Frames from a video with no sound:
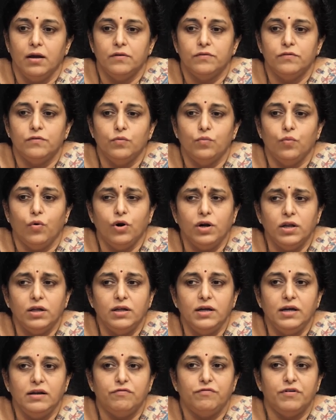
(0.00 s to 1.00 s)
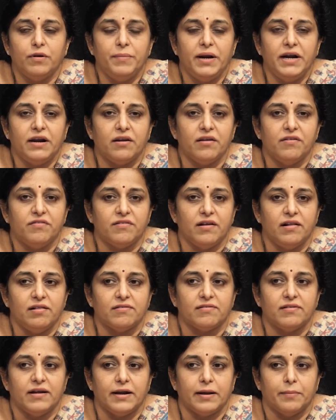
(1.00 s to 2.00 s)
So, what are the inflammatory
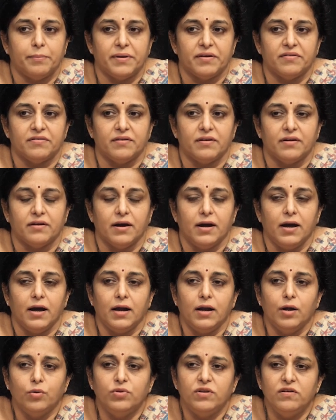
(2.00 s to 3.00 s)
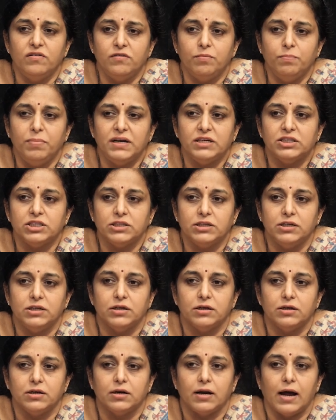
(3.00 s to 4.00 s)
cells that are present? Now, this picture
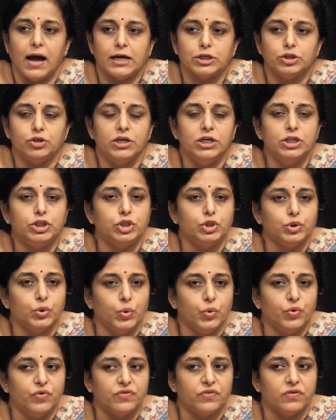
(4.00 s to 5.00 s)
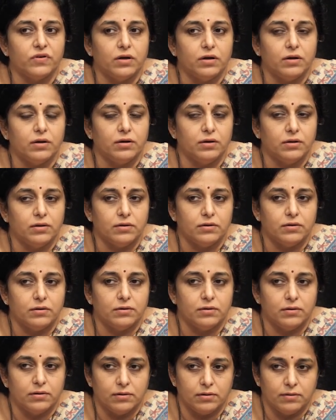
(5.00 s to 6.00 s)
here actually shows a
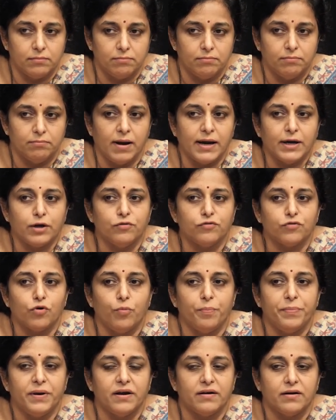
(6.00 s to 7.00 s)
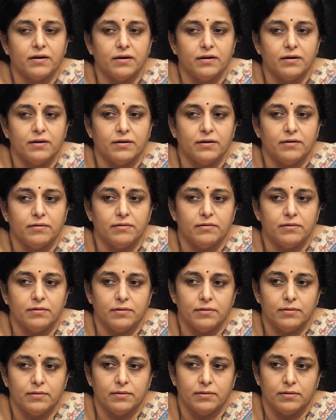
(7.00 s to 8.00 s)
microscopic
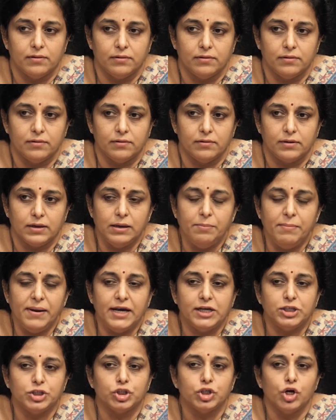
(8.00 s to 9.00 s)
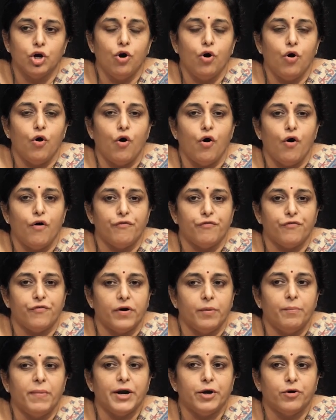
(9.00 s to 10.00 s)
image of
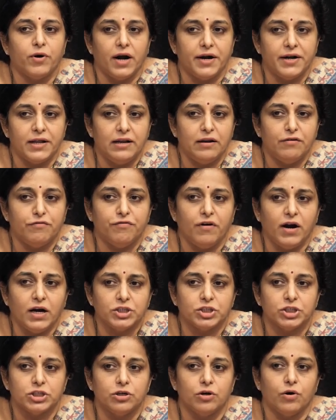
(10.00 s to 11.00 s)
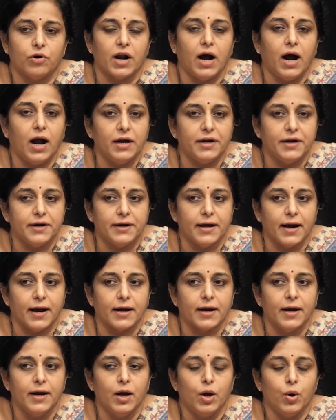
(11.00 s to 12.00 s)
a myocardial infarction or heart
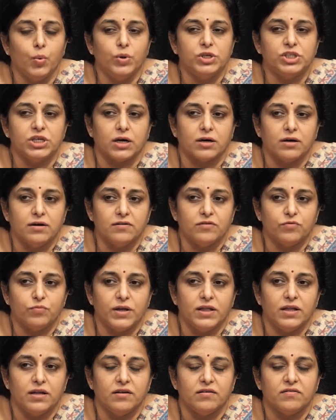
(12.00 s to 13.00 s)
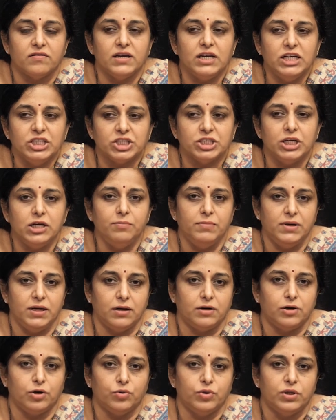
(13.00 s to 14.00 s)
attack, which occurs when there is an
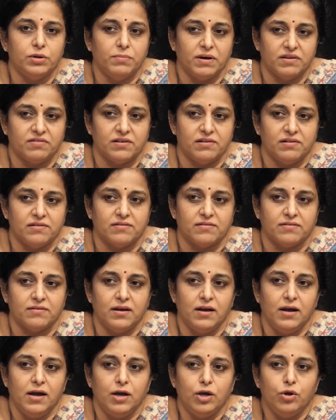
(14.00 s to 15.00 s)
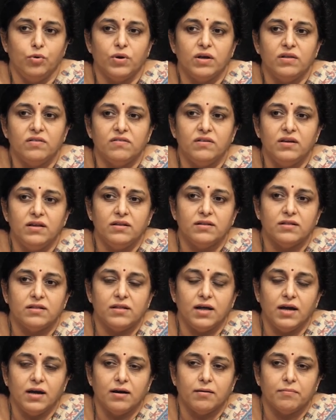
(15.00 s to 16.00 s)
ischemia to the muscles. You can see
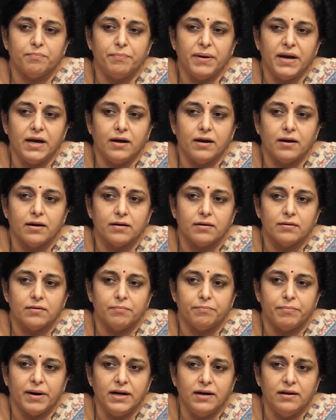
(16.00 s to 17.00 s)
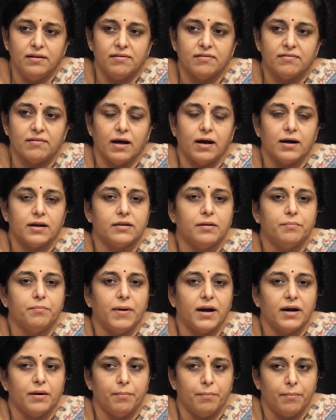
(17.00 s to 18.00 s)
thick pink bundles are the
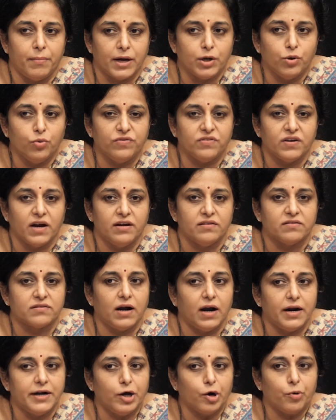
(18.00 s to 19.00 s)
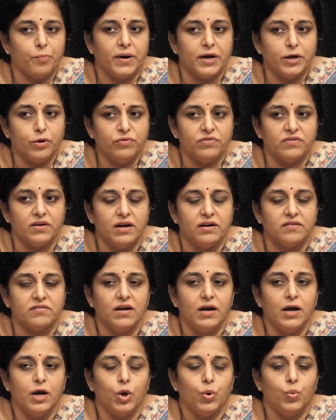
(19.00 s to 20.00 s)
myocytes, cardiac
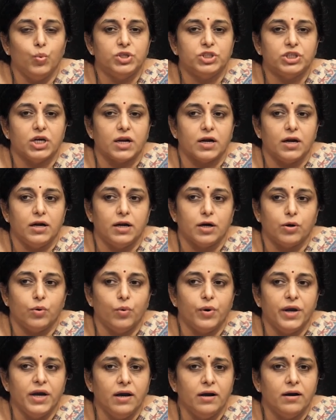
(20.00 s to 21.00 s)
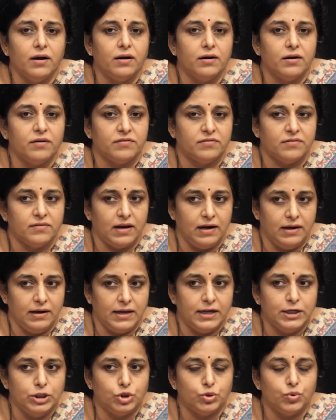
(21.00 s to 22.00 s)
myocytes, which are undergoing cell
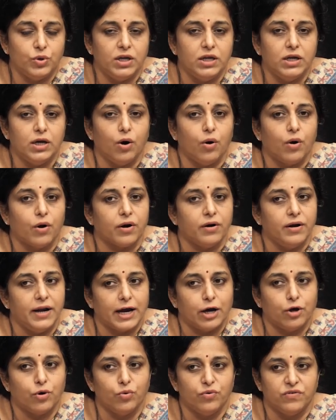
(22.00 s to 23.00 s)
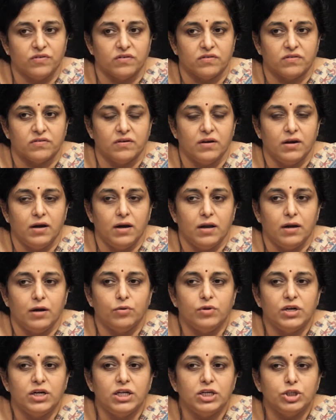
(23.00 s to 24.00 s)
injury or necrosis.
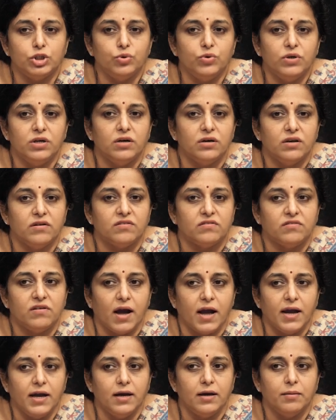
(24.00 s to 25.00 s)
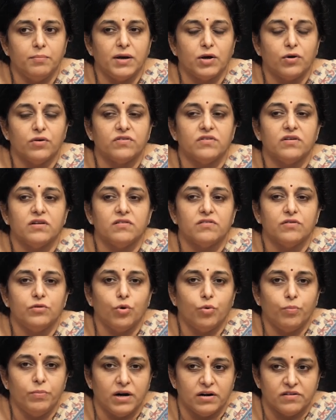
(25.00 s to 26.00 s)
Now, the tissue here is dying because there is
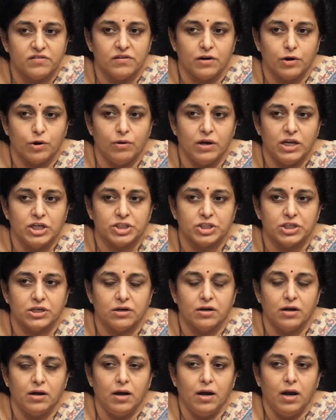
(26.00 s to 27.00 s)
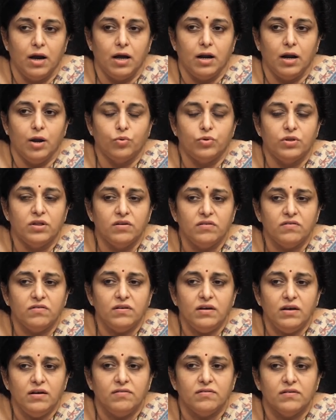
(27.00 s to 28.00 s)
no blood circulation. Now,
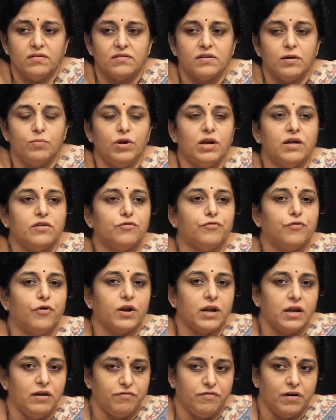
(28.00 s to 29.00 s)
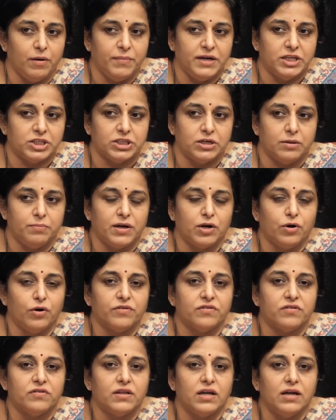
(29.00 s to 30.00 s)
this is a stimulus for inflammation,
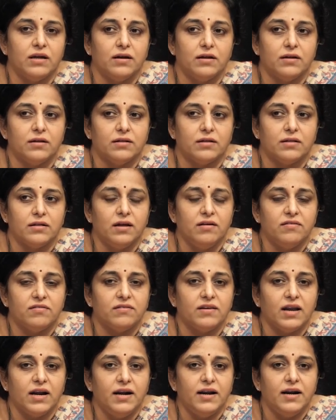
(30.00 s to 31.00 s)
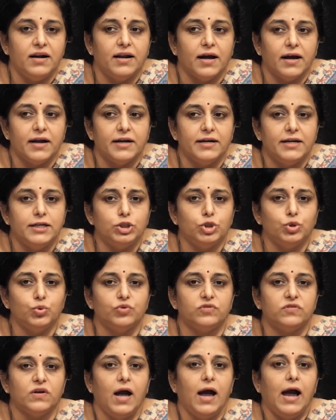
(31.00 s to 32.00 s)
because these dead and dying
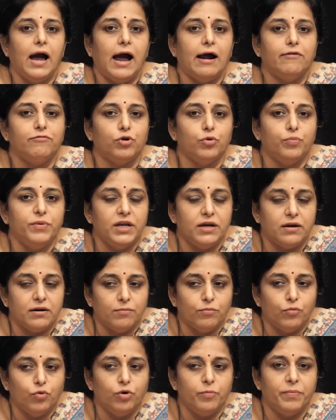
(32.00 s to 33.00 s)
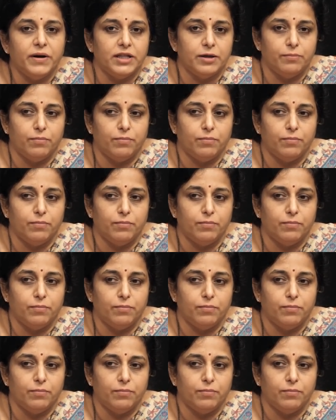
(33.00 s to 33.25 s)
tissues have to be removed by